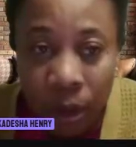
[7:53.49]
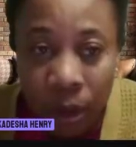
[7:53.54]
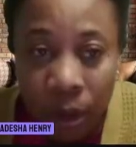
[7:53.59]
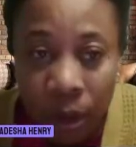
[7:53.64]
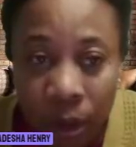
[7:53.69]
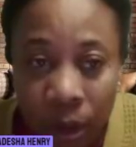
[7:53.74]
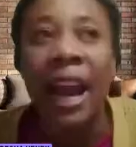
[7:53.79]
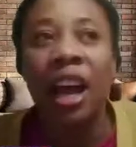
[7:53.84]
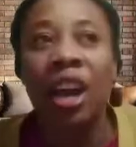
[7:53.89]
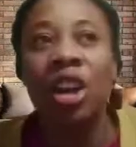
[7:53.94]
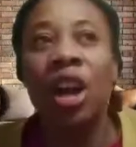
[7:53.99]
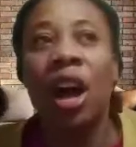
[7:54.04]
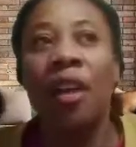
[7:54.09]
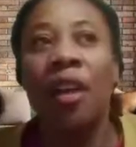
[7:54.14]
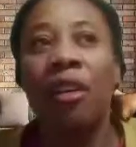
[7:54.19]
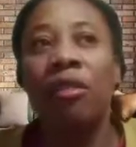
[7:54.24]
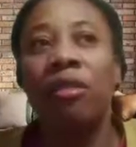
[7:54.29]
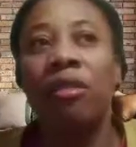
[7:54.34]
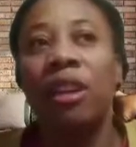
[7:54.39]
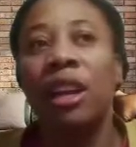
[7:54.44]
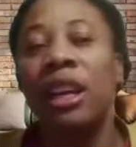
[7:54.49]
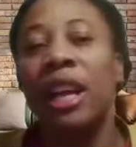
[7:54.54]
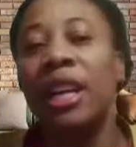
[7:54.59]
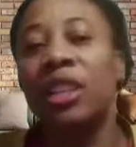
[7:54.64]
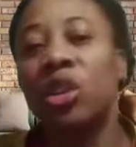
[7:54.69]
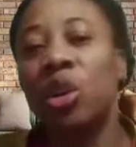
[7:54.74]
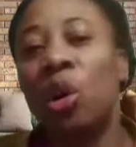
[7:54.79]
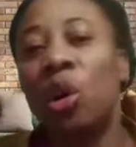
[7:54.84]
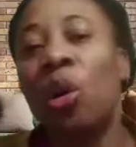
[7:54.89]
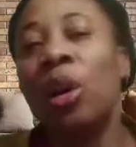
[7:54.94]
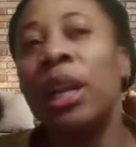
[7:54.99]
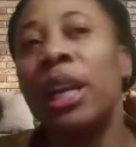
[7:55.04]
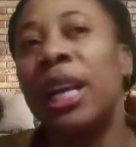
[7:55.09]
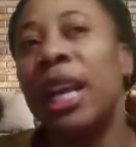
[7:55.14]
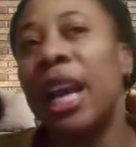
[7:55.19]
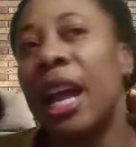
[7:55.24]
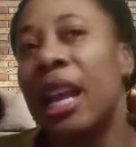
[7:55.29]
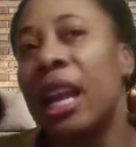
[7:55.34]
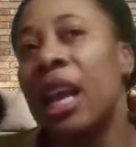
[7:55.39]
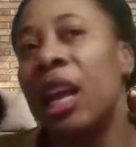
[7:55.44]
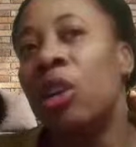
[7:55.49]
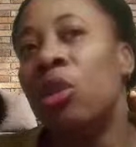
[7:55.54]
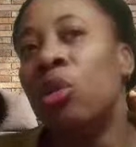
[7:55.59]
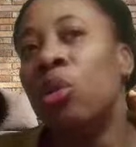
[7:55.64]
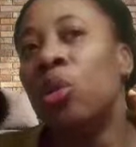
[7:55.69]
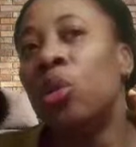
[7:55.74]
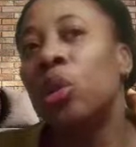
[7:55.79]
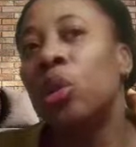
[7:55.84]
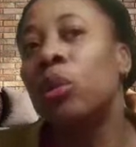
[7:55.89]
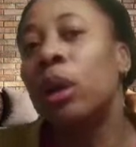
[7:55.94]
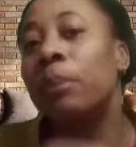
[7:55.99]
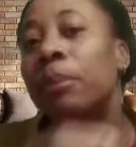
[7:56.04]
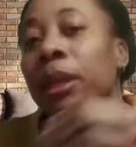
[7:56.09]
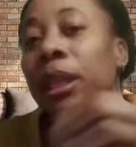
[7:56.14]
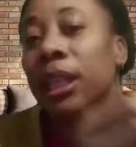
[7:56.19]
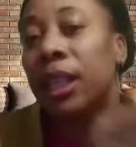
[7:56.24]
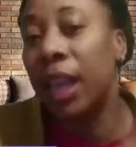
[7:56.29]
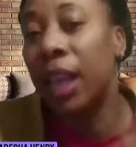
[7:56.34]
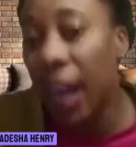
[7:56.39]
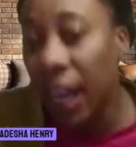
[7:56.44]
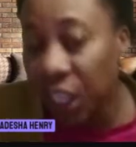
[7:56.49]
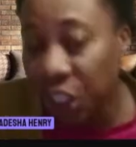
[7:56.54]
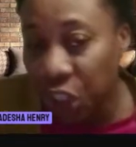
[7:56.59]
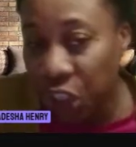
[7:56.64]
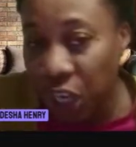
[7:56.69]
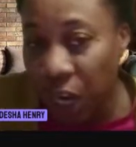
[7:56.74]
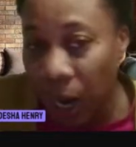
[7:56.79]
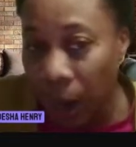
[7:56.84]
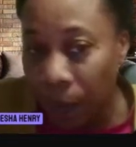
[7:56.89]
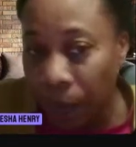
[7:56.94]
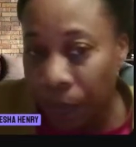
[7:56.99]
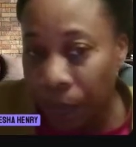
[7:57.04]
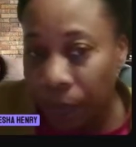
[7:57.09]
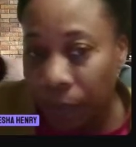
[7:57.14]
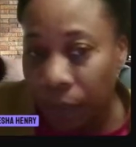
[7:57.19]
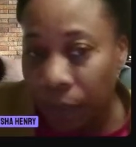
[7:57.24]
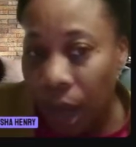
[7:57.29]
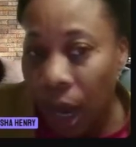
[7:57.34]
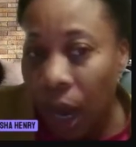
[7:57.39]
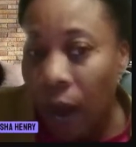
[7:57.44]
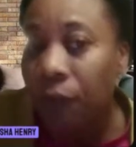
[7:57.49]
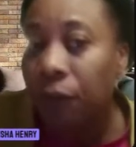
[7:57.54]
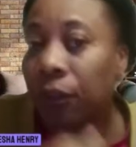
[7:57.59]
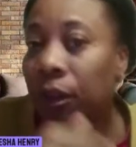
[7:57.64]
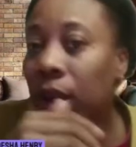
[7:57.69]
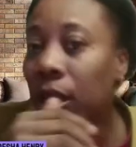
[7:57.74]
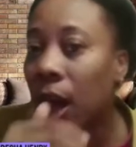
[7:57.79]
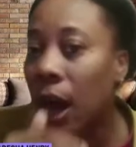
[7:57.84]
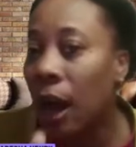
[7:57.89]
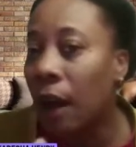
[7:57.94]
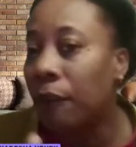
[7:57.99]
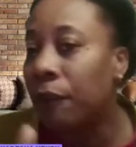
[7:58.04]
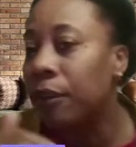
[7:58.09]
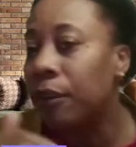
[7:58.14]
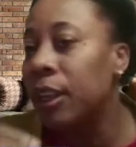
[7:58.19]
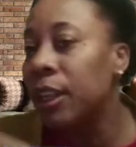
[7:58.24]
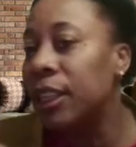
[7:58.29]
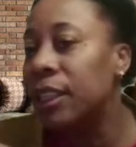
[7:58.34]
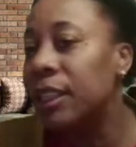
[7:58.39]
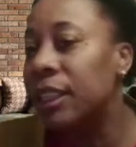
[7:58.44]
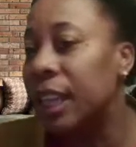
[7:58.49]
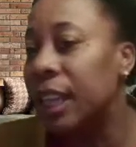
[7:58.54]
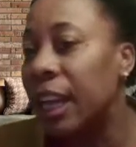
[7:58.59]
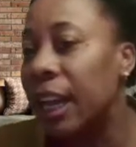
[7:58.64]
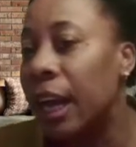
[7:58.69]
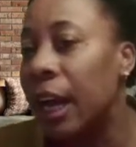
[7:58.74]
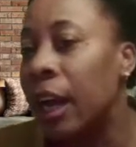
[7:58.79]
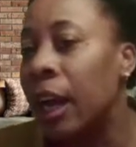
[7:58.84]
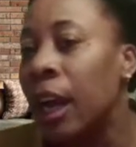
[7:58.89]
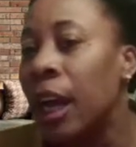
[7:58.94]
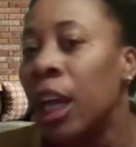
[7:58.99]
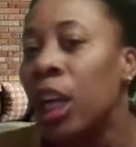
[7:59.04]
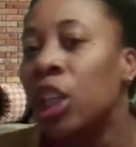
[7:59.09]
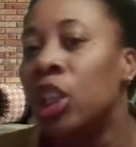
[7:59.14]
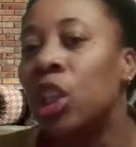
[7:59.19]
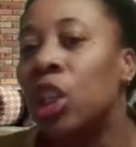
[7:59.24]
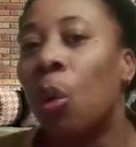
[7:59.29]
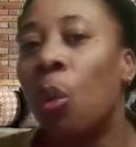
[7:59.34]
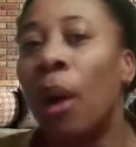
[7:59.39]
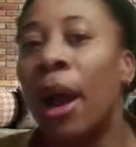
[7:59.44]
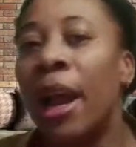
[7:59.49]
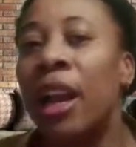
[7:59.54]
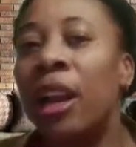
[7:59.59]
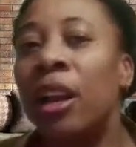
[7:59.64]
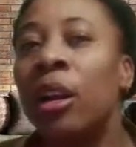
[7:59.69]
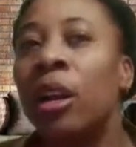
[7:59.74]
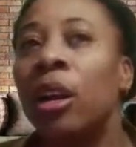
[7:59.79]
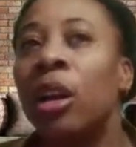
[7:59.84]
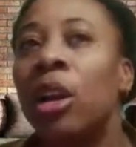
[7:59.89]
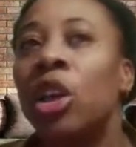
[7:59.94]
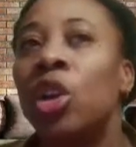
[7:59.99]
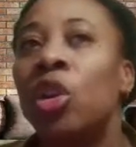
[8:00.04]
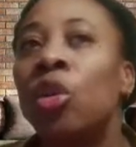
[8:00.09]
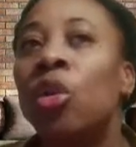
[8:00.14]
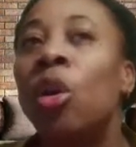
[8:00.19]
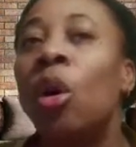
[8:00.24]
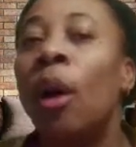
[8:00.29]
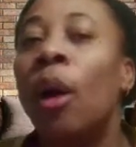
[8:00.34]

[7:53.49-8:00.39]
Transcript: And another thing, not only can they lose reputation of these data, so when you go